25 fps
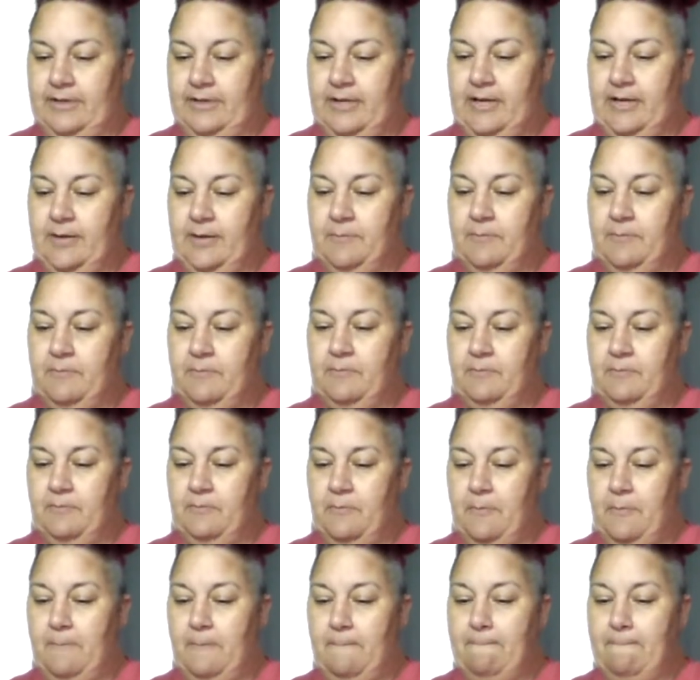And
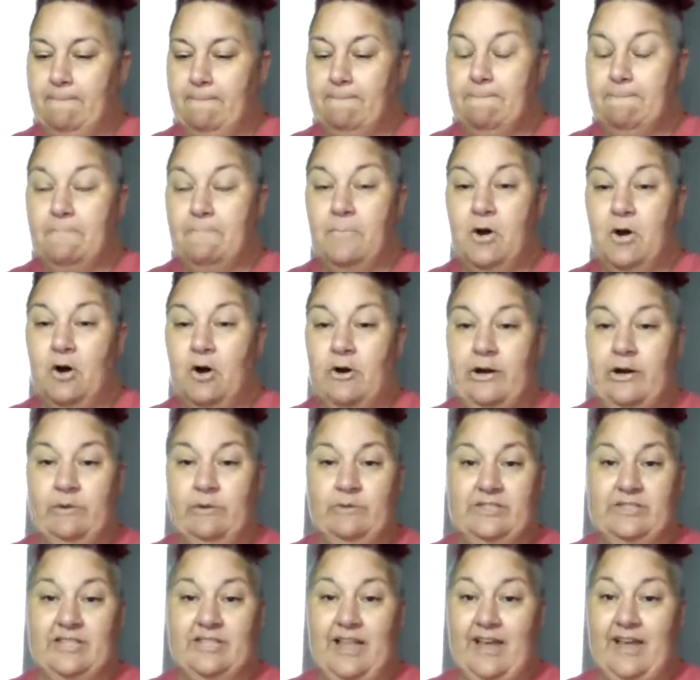Mari
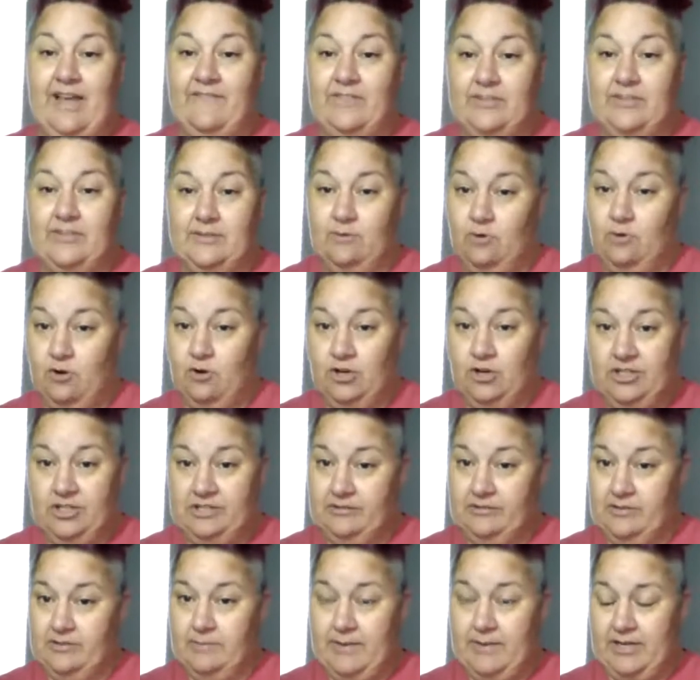was laughing so hard
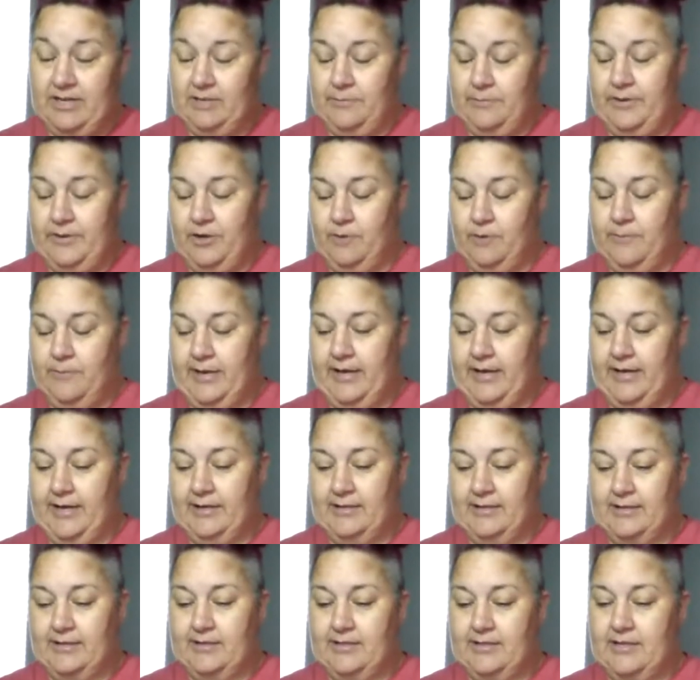she was about to pee her
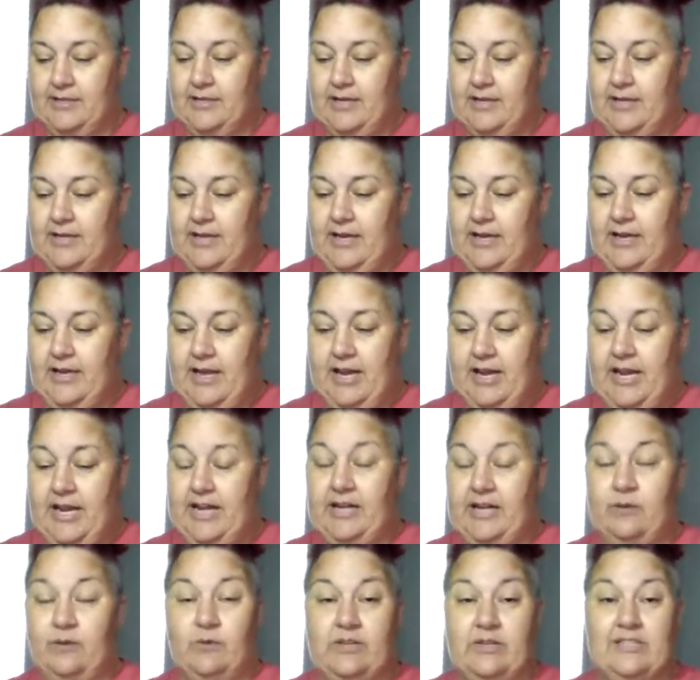pants. And
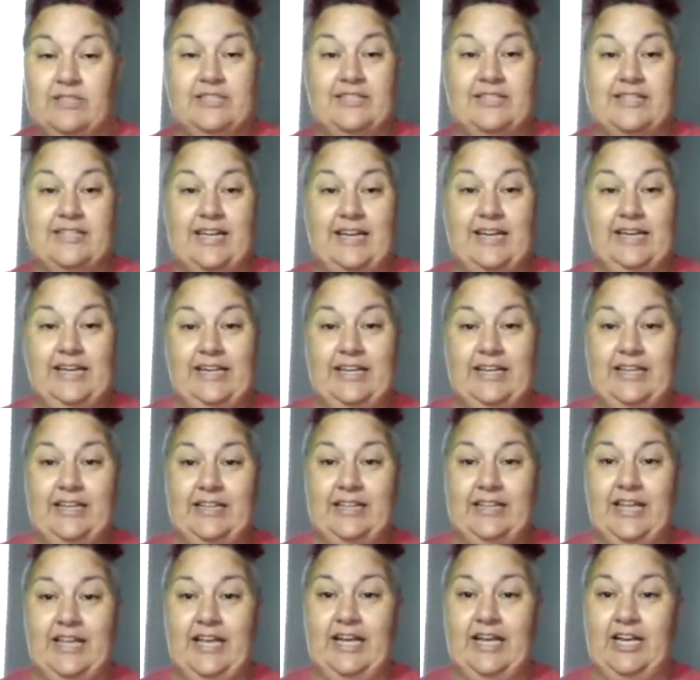Nina wasn't saying
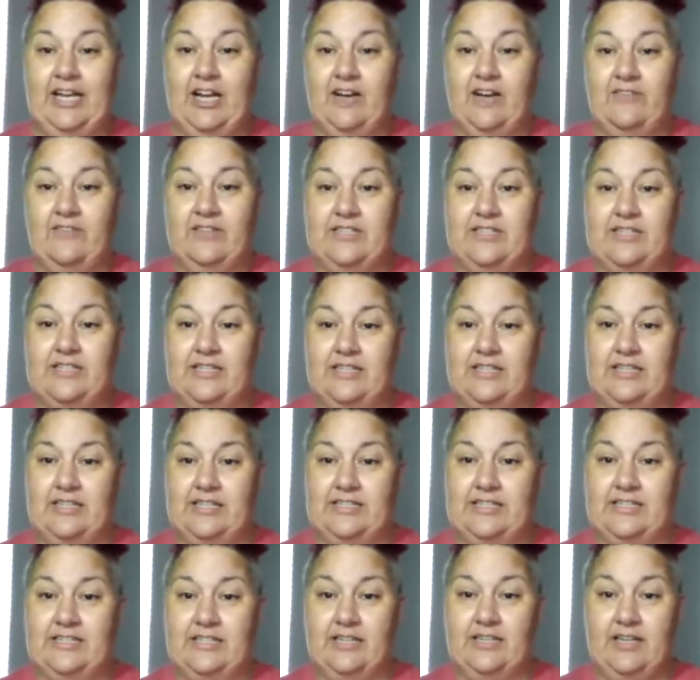anything. And all of a sudden I
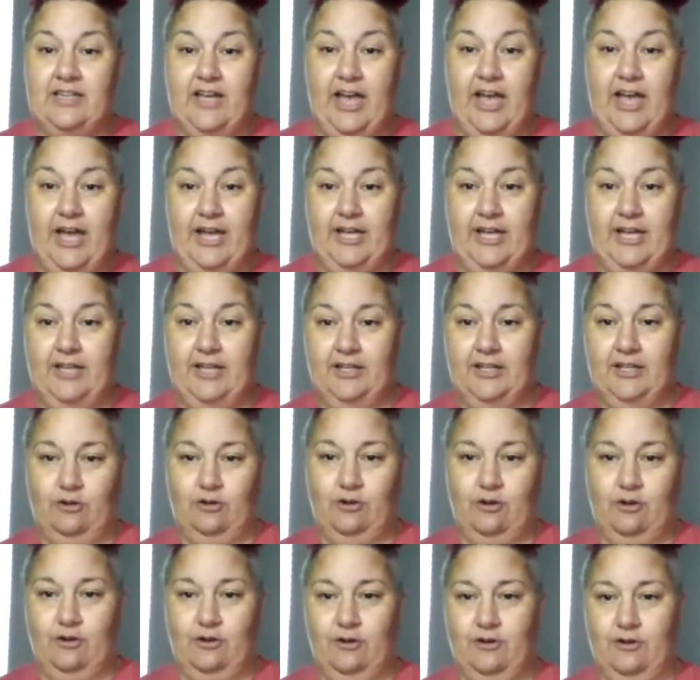said, "Hey, little
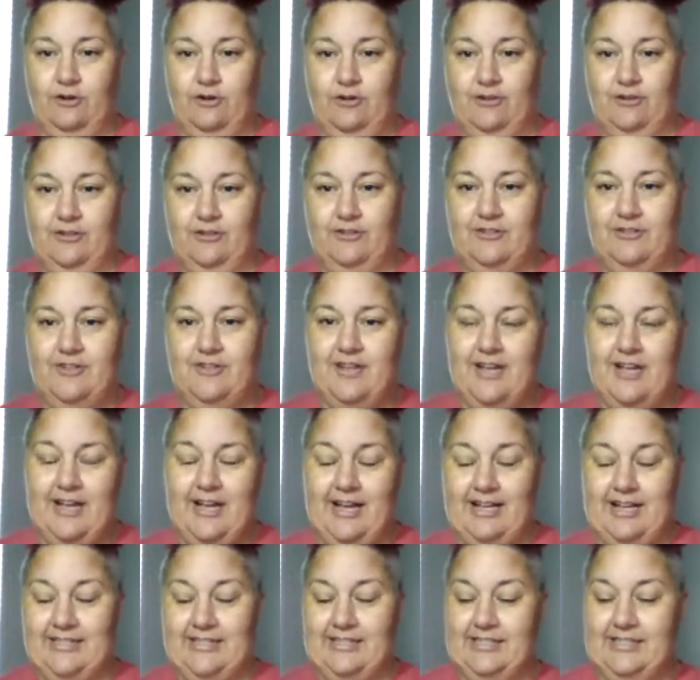girl."
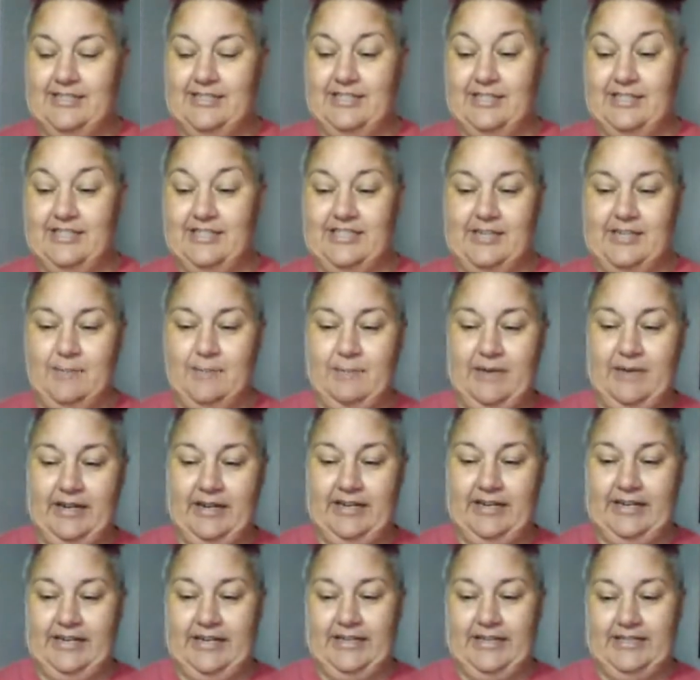I said, "Does
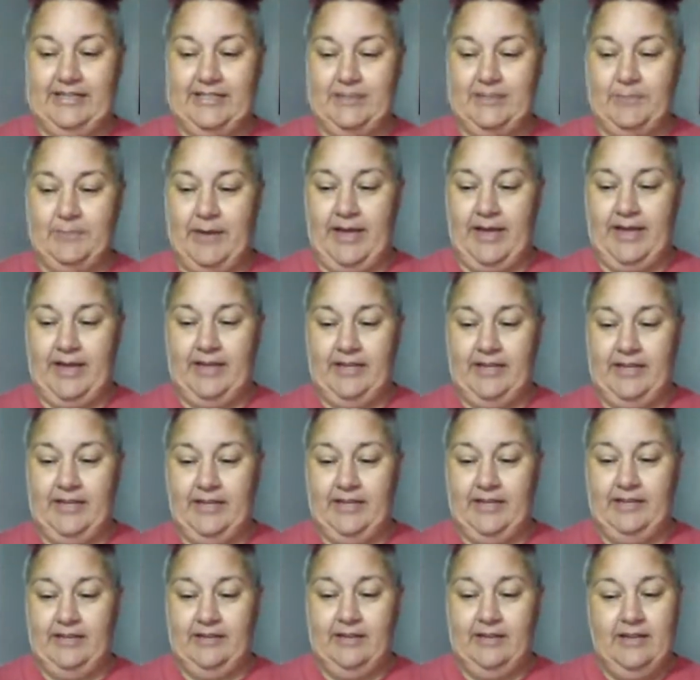somebody need a
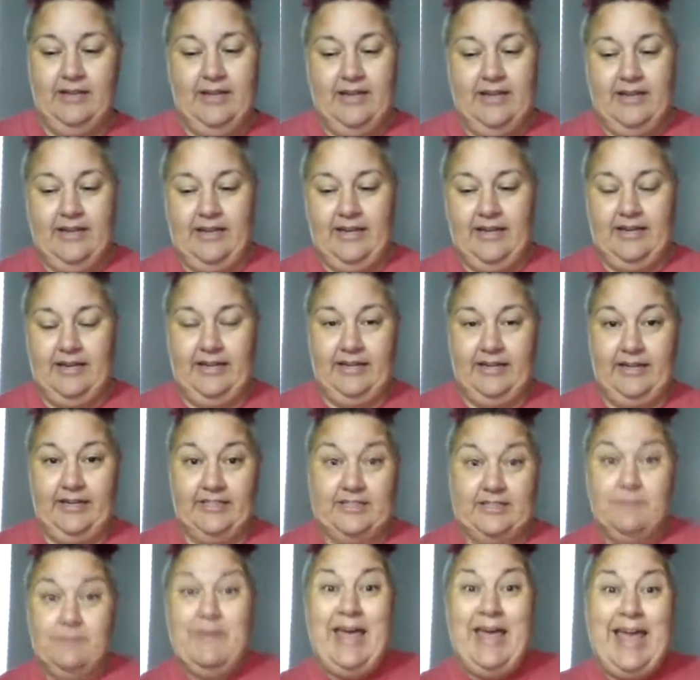spanking?" And Nina
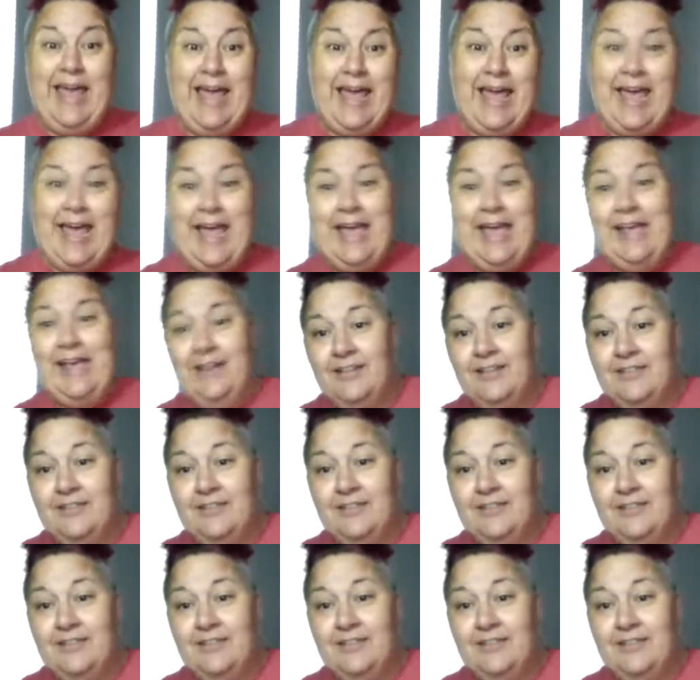goes, "Me!"